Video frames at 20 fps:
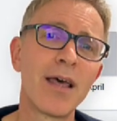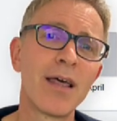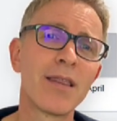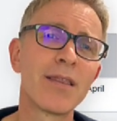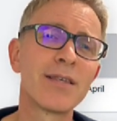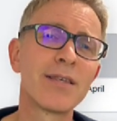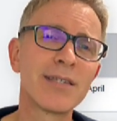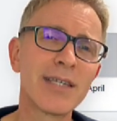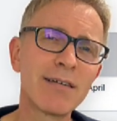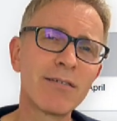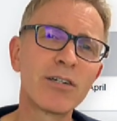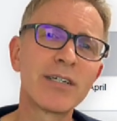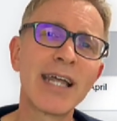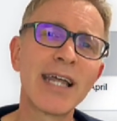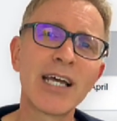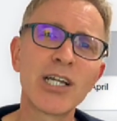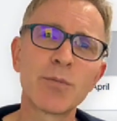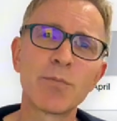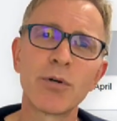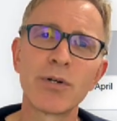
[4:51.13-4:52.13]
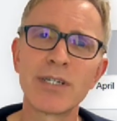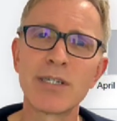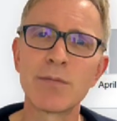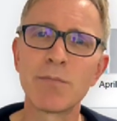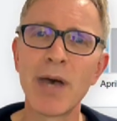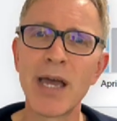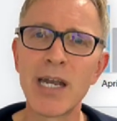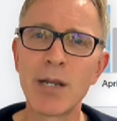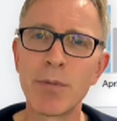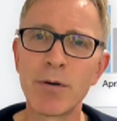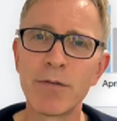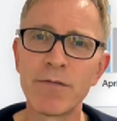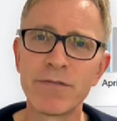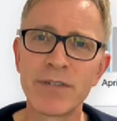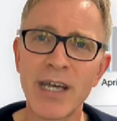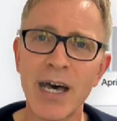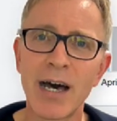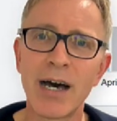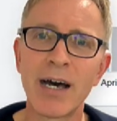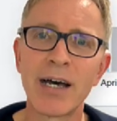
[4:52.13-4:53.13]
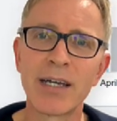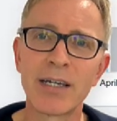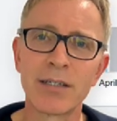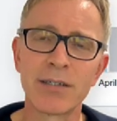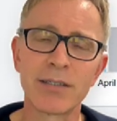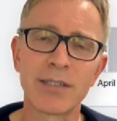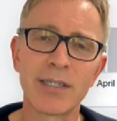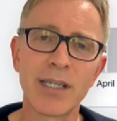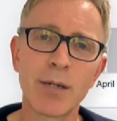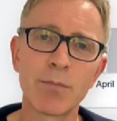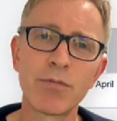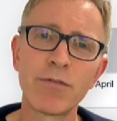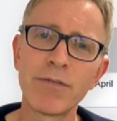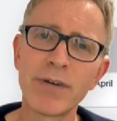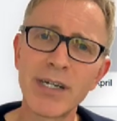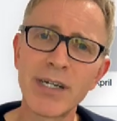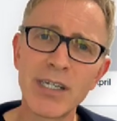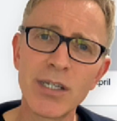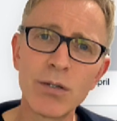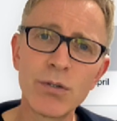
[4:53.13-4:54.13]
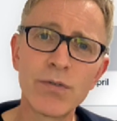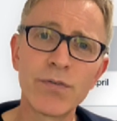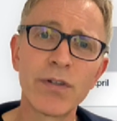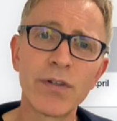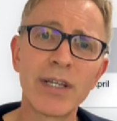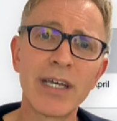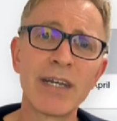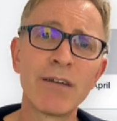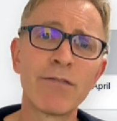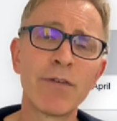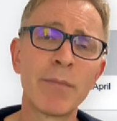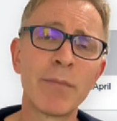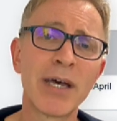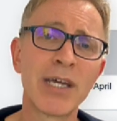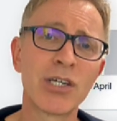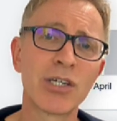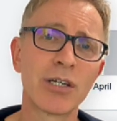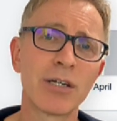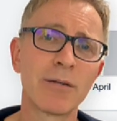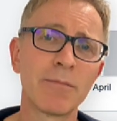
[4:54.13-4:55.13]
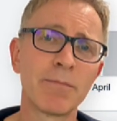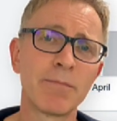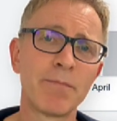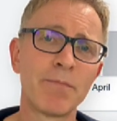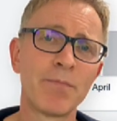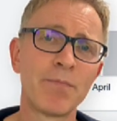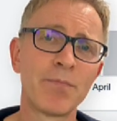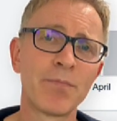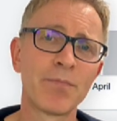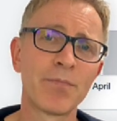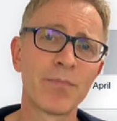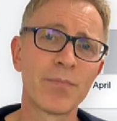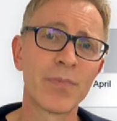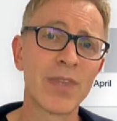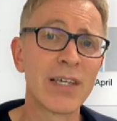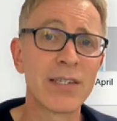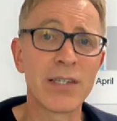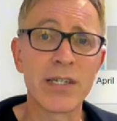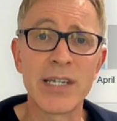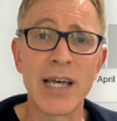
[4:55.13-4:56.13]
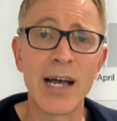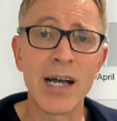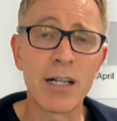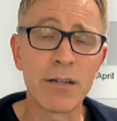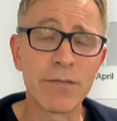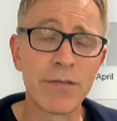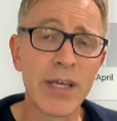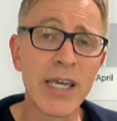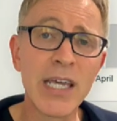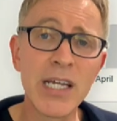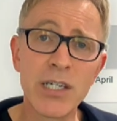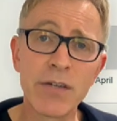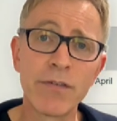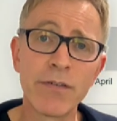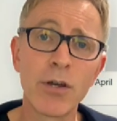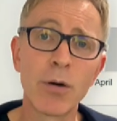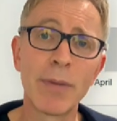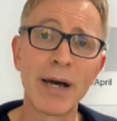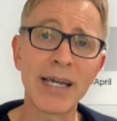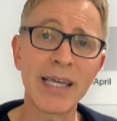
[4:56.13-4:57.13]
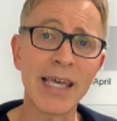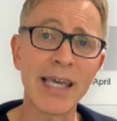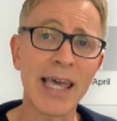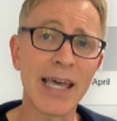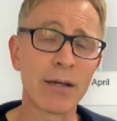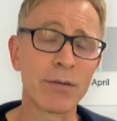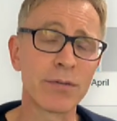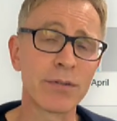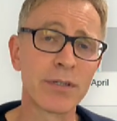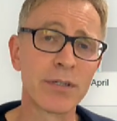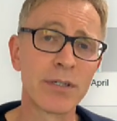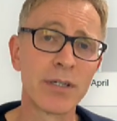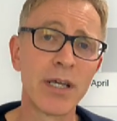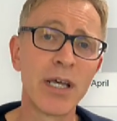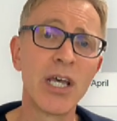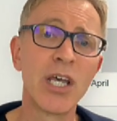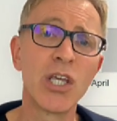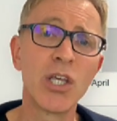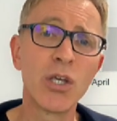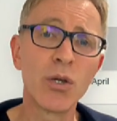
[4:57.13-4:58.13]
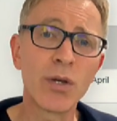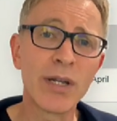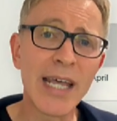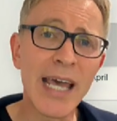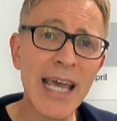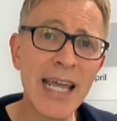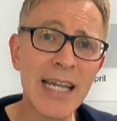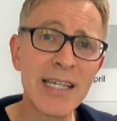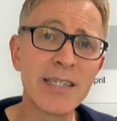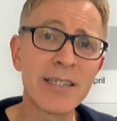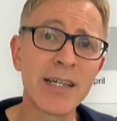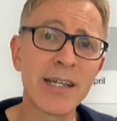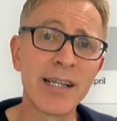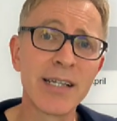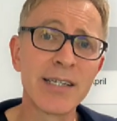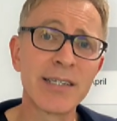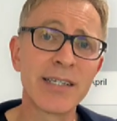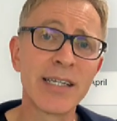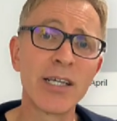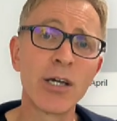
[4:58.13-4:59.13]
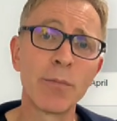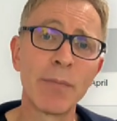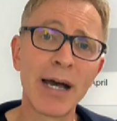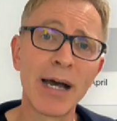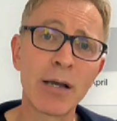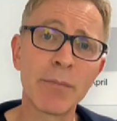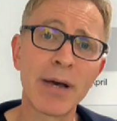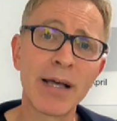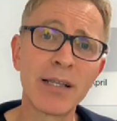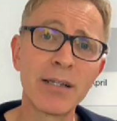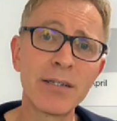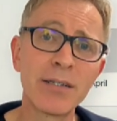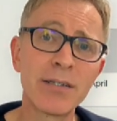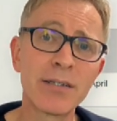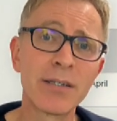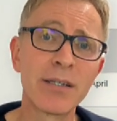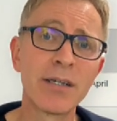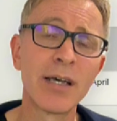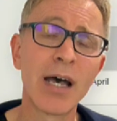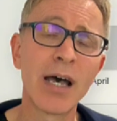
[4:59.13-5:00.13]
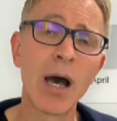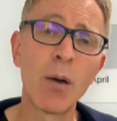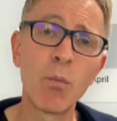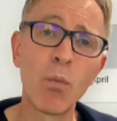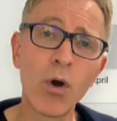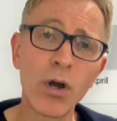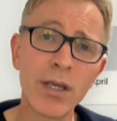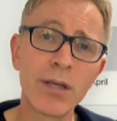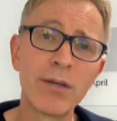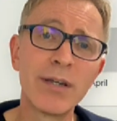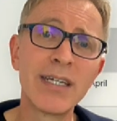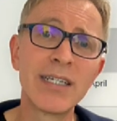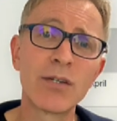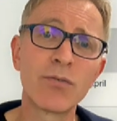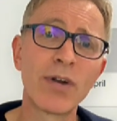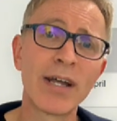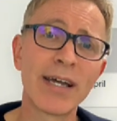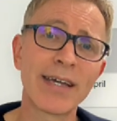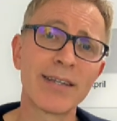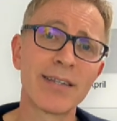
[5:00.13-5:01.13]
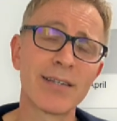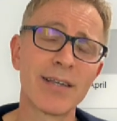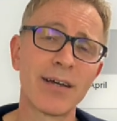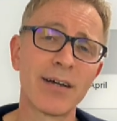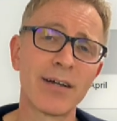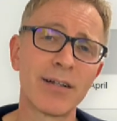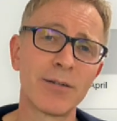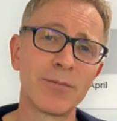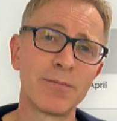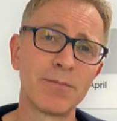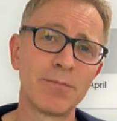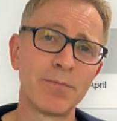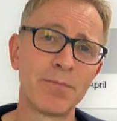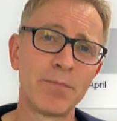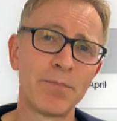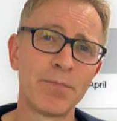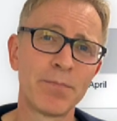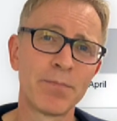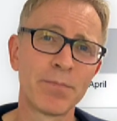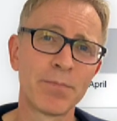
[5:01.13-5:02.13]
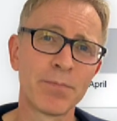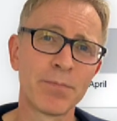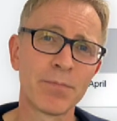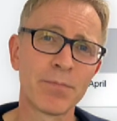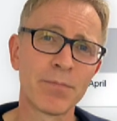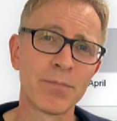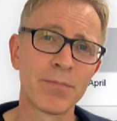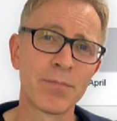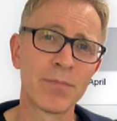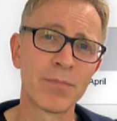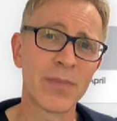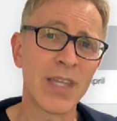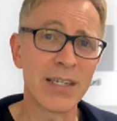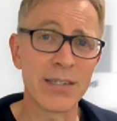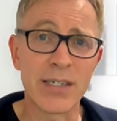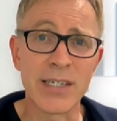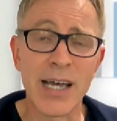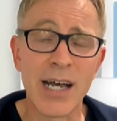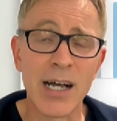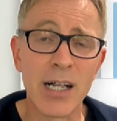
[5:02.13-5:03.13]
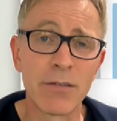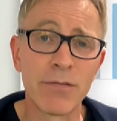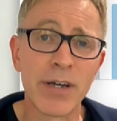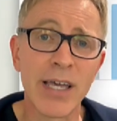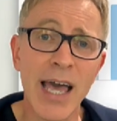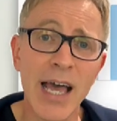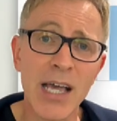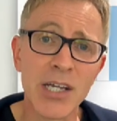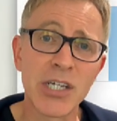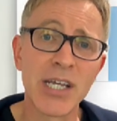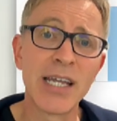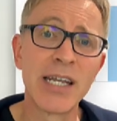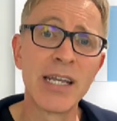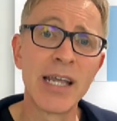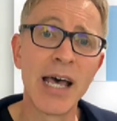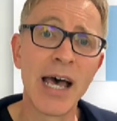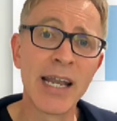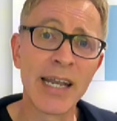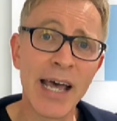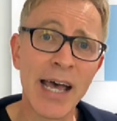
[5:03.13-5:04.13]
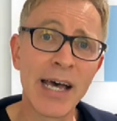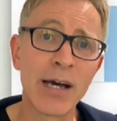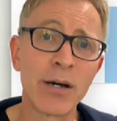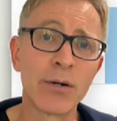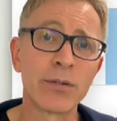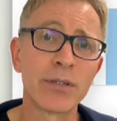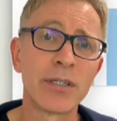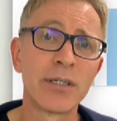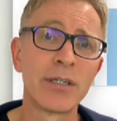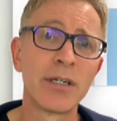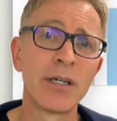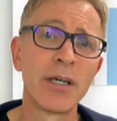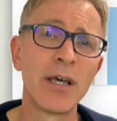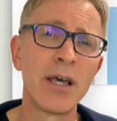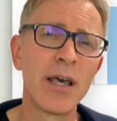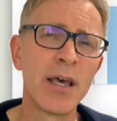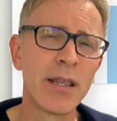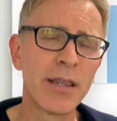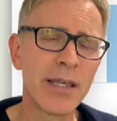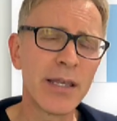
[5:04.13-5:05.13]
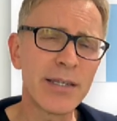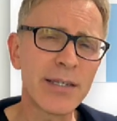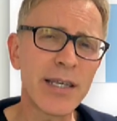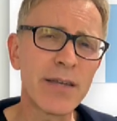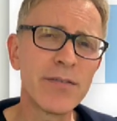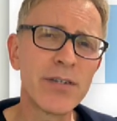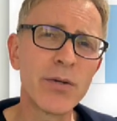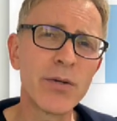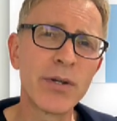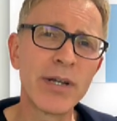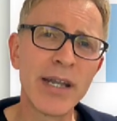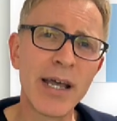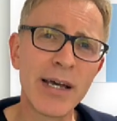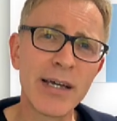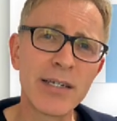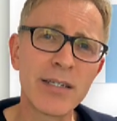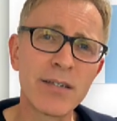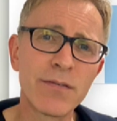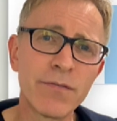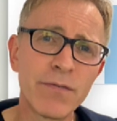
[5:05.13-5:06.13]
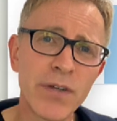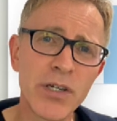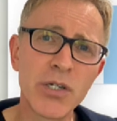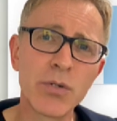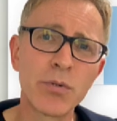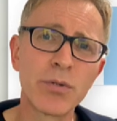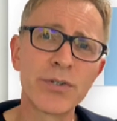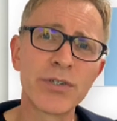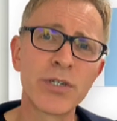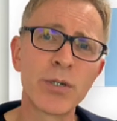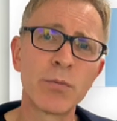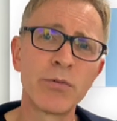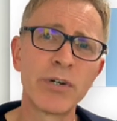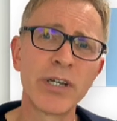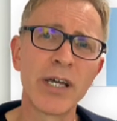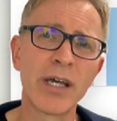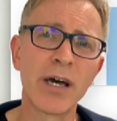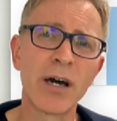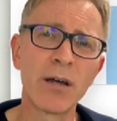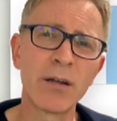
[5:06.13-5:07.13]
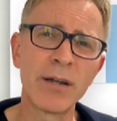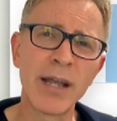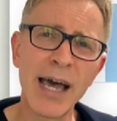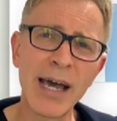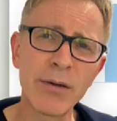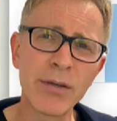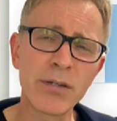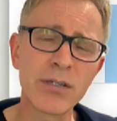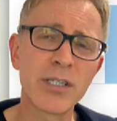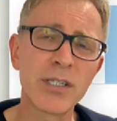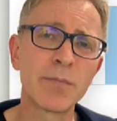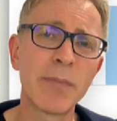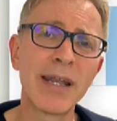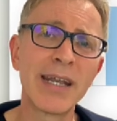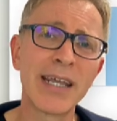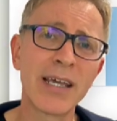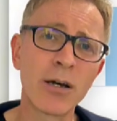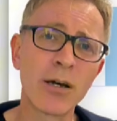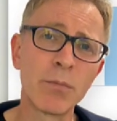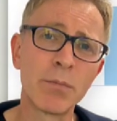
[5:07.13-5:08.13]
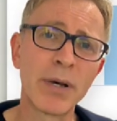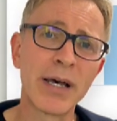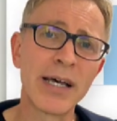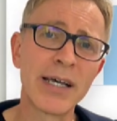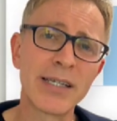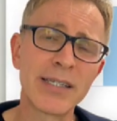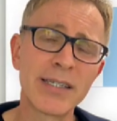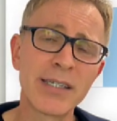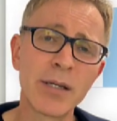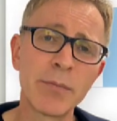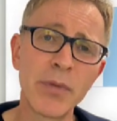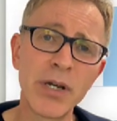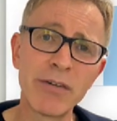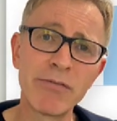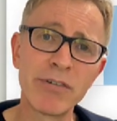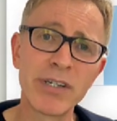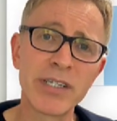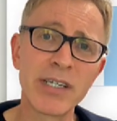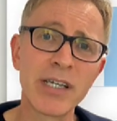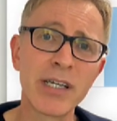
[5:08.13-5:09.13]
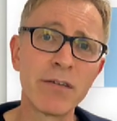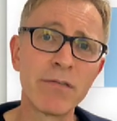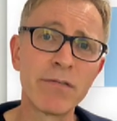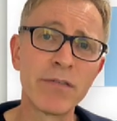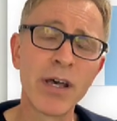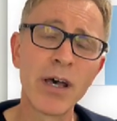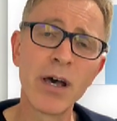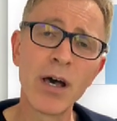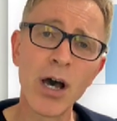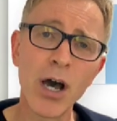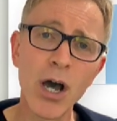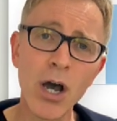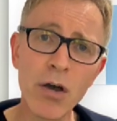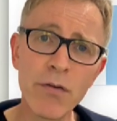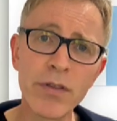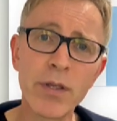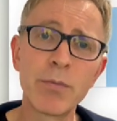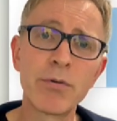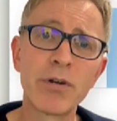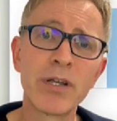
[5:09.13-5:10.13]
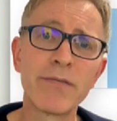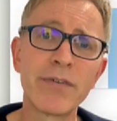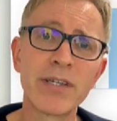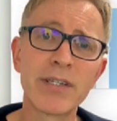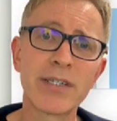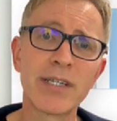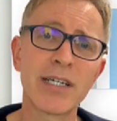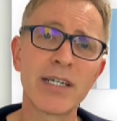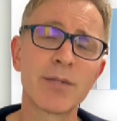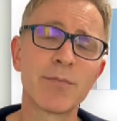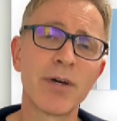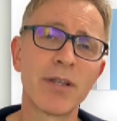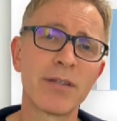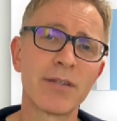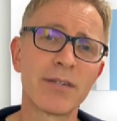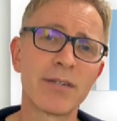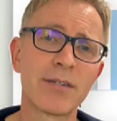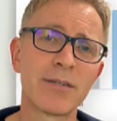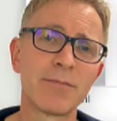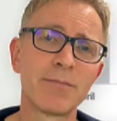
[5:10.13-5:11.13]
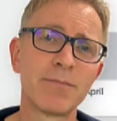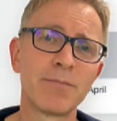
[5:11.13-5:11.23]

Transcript: The Xero dashboard is made up of tiles that provide useful information. There's a tile for each of your bank accounts. You can instantly see your bank balance and what you need to reconcile. There's a tile for cash in and out. This gives you a nice visual summary on how your spending compares to money received over the previous 6 months.